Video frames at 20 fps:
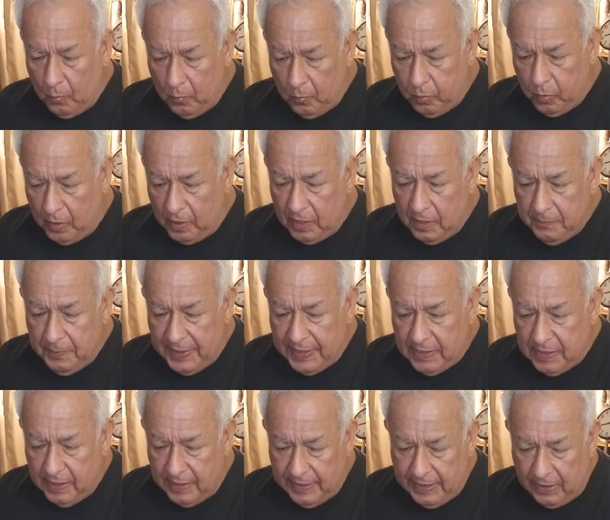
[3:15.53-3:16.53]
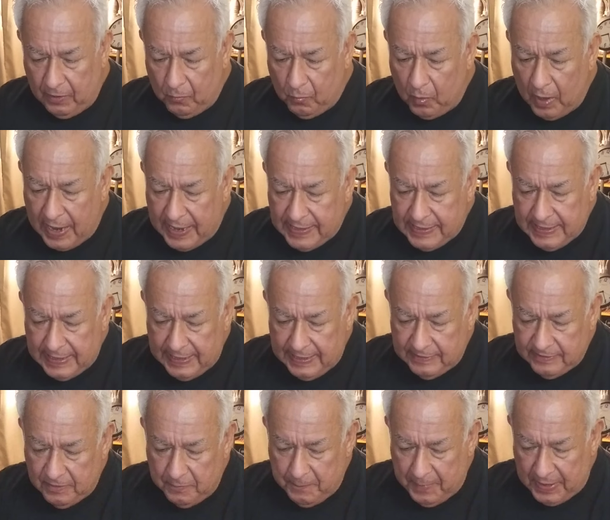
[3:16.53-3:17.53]
going to be cutting right
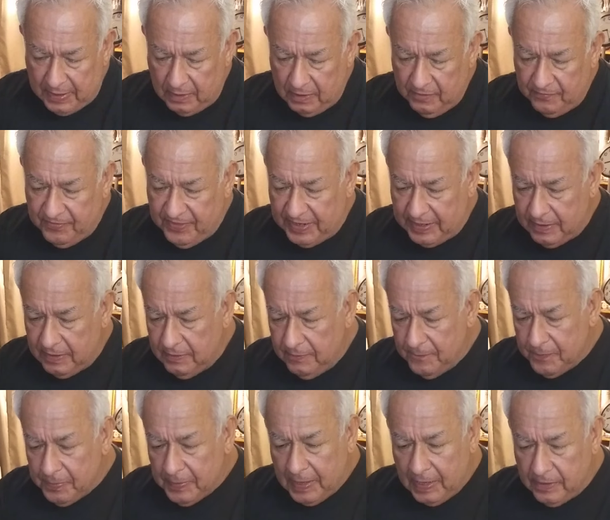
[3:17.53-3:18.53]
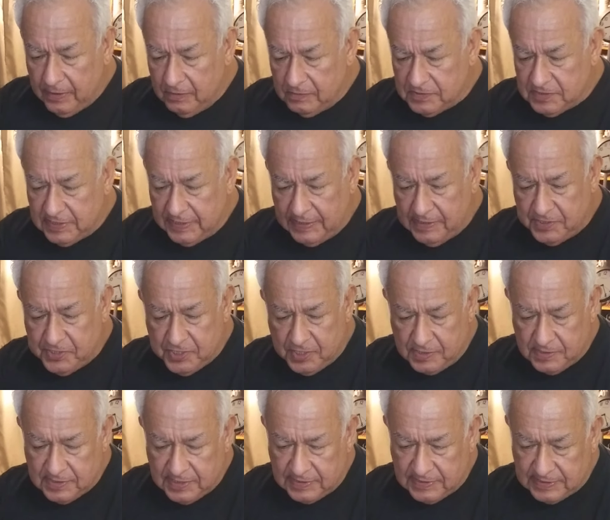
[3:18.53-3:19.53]
in the middle of there. You'll see in
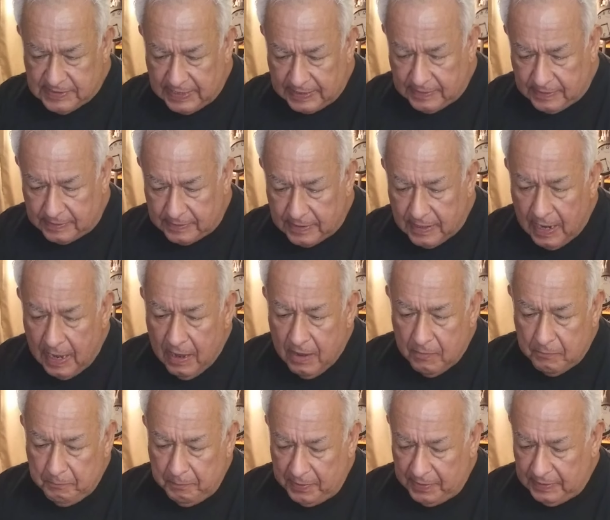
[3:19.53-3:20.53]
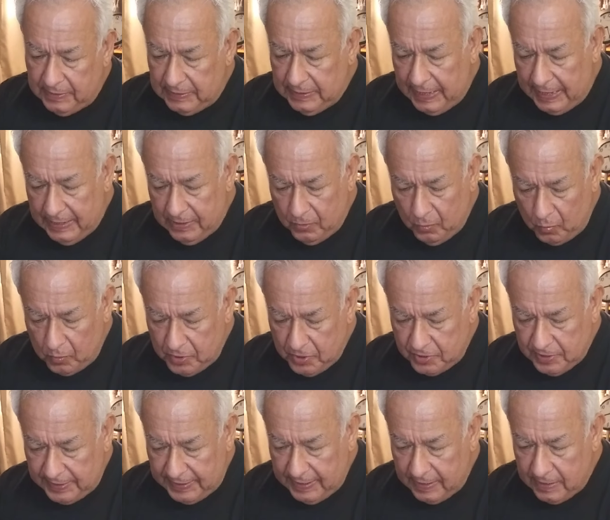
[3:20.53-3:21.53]
just a second. But in order
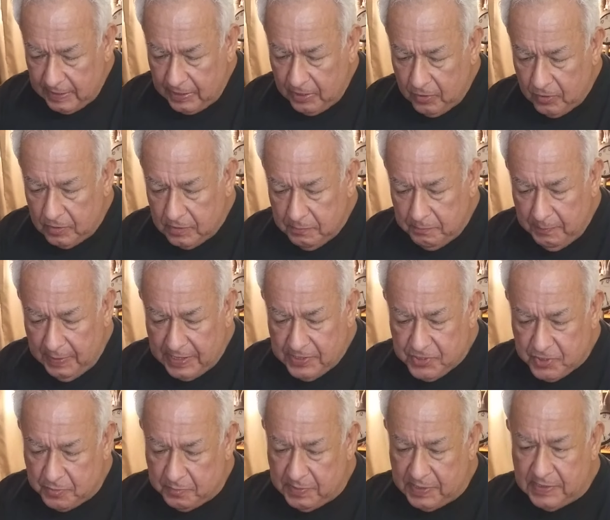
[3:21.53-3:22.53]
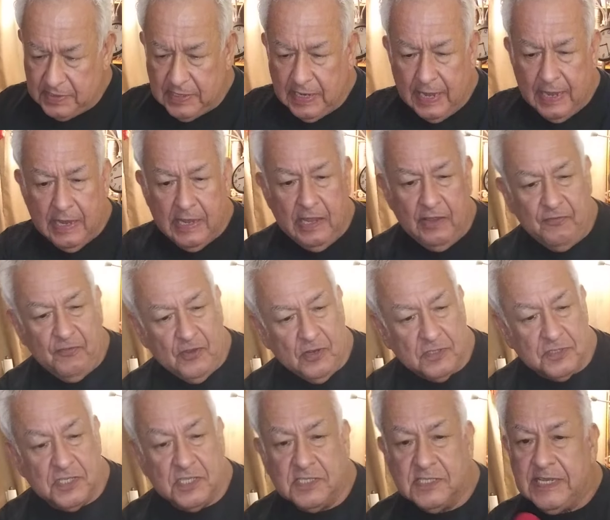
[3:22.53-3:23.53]
to get a good measurement, if
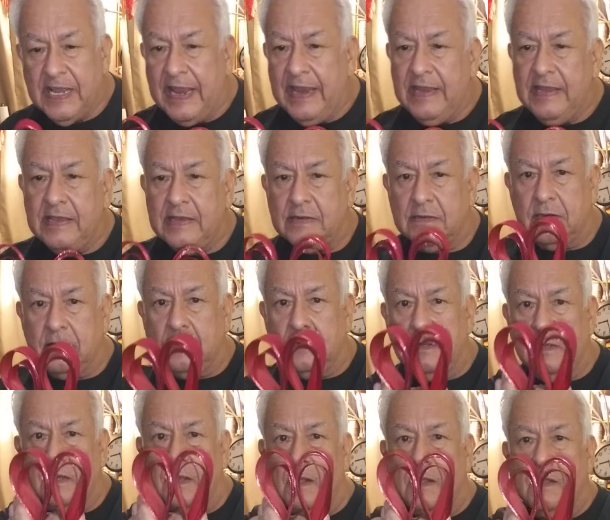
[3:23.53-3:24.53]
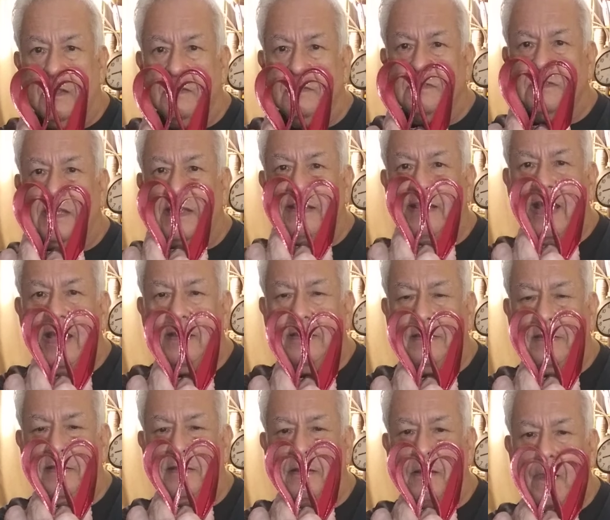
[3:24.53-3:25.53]
you'll just take it, see
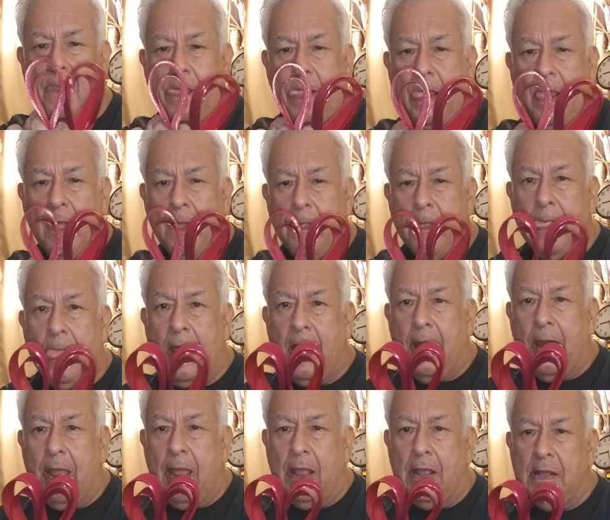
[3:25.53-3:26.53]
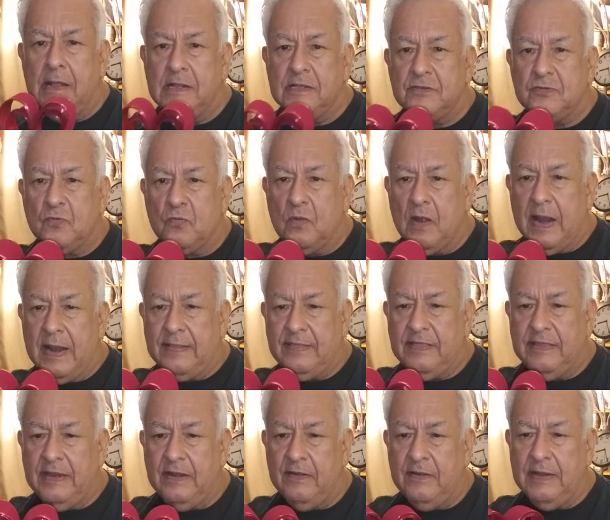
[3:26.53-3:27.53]
that? It's right
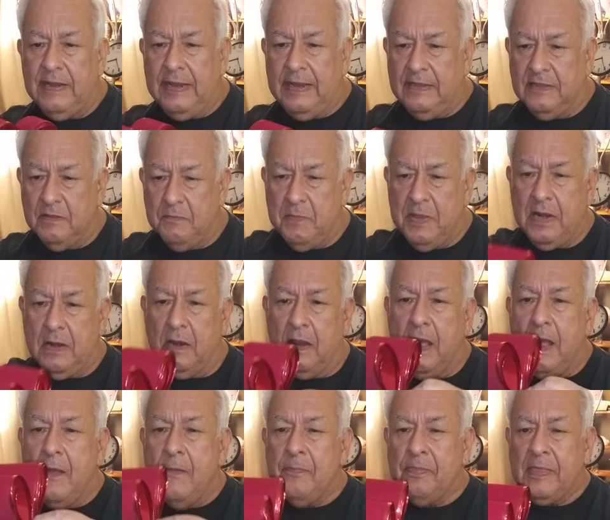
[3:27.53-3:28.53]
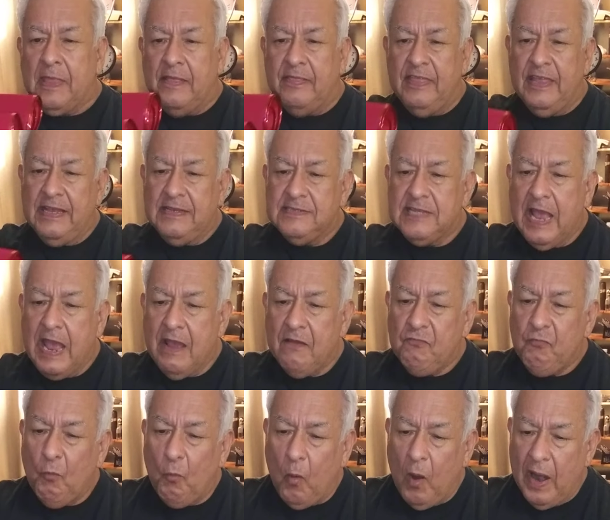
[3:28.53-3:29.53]
there in the middle. These
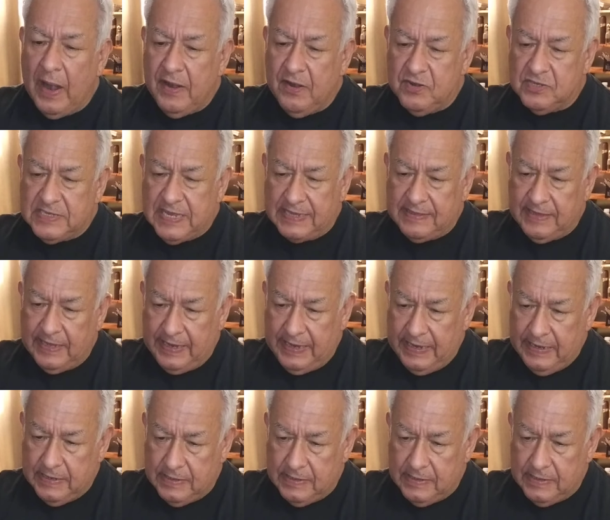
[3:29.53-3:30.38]
have wires at the